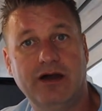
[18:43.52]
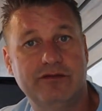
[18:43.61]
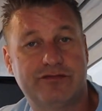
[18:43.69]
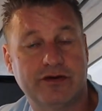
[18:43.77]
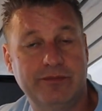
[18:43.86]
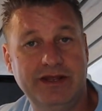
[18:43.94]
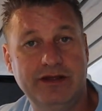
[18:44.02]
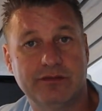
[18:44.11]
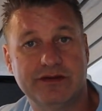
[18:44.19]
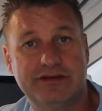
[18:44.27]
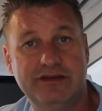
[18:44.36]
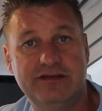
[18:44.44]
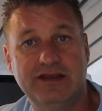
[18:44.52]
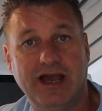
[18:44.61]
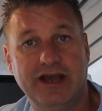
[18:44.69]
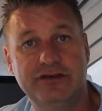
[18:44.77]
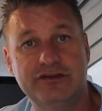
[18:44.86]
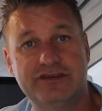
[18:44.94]
for me it was easy.
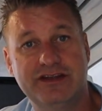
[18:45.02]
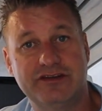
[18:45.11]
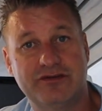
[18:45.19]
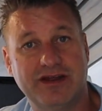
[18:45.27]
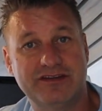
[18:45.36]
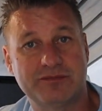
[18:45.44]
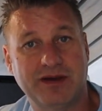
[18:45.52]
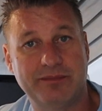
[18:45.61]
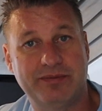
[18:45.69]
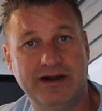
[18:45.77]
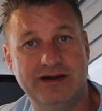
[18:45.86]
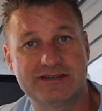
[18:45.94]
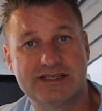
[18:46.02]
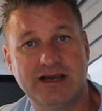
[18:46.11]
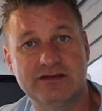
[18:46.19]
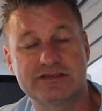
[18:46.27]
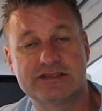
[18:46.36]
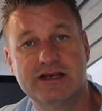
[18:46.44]
I used the address of my parents'
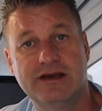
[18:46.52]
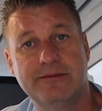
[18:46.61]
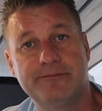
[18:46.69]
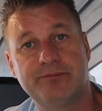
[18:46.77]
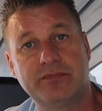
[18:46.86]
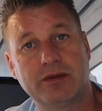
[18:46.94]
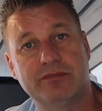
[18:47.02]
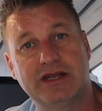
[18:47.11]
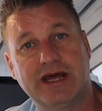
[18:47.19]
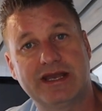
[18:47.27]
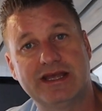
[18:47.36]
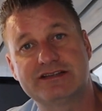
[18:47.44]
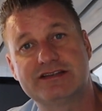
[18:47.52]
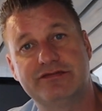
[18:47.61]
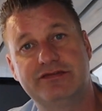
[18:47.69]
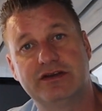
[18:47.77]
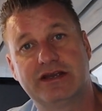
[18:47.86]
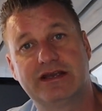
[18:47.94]
house, but I guess
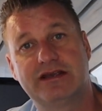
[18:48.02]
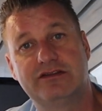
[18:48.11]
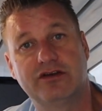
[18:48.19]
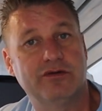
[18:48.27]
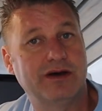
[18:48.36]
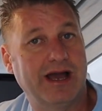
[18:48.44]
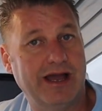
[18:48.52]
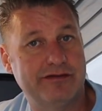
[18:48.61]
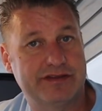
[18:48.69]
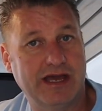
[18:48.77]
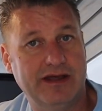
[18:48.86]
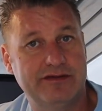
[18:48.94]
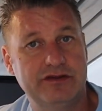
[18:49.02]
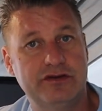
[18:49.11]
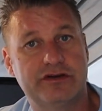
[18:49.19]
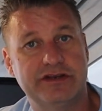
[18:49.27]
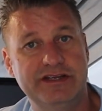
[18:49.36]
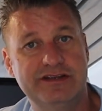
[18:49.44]
if you don't have that,
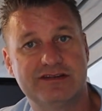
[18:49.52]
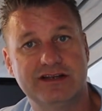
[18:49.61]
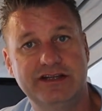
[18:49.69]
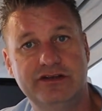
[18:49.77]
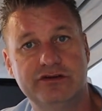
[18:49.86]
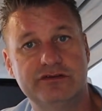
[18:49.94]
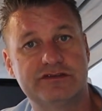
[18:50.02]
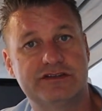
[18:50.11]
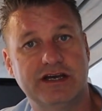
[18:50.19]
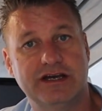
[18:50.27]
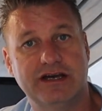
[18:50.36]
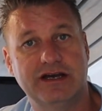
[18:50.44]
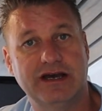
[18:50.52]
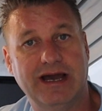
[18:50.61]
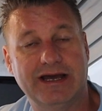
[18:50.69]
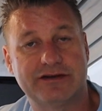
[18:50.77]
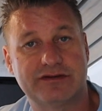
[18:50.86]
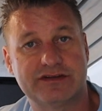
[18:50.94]
you can easily use the
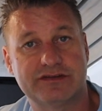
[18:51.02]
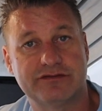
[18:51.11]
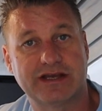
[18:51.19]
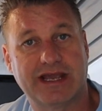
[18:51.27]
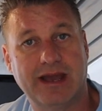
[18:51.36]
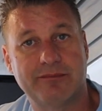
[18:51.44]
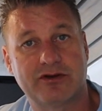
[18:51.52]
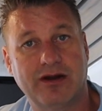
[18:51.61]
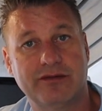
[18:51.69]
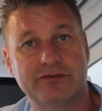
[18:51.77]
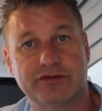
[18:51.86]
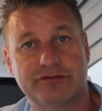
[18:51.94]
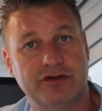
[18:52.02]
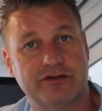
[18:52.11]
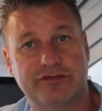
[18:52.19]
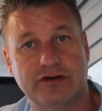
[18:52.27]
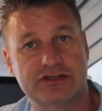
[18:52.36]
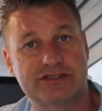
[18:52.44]
address of the campground of your
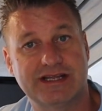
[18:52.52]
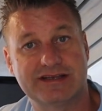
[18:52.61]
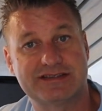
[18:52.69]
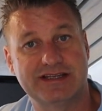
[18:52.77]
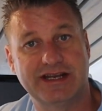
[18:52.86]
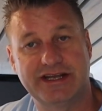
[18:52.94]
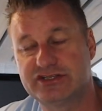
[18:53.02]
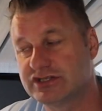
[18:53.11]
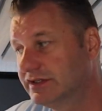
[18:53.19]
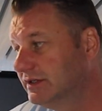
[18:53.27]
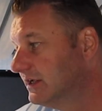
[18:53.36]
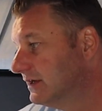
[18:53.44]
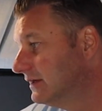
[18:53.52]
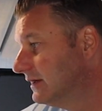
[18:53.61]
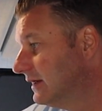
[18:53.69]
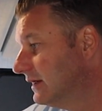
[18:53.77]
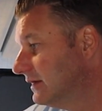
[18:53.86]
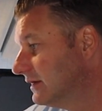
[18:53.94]
first destination,
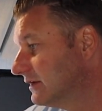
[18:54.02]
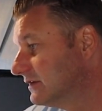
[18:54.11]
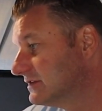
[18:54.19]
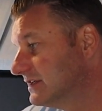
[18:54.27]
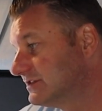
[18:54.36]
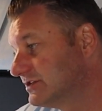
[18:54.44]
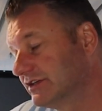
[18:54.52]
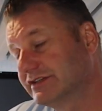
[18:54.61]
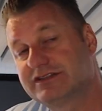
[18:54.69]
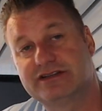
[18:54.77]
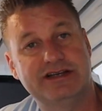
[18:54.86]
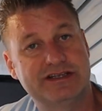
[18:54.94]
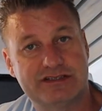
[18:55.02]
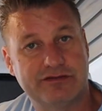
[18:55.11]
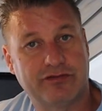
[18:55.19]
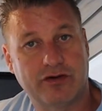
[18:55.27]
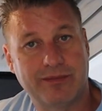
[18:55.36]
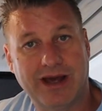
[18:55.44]
because it's a
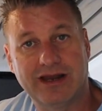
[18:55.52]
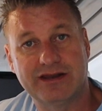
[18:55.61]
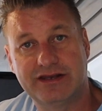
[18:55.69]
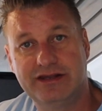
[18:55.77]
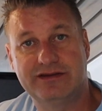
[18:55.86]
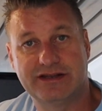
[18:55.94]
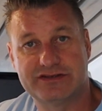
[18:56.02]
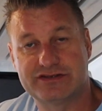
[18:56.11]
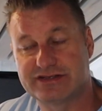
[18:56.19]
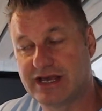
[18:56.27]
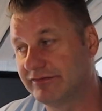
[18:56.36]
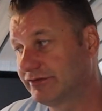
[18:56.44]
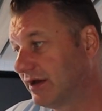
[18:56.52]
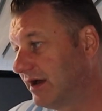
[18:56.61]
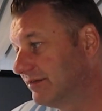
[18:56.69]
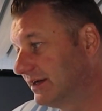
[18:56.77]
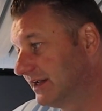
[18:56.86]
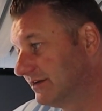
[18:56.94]
formality. They just have to
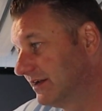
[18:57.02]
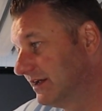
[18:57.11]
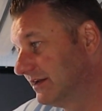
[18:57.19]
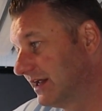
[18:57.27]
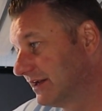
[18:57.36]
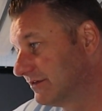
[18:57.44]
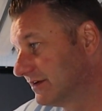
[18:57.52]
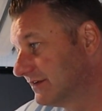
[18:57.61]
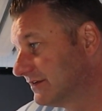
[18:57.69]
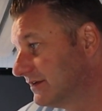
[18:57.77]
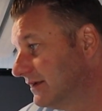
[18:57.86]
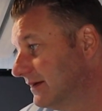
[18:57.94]
have an address.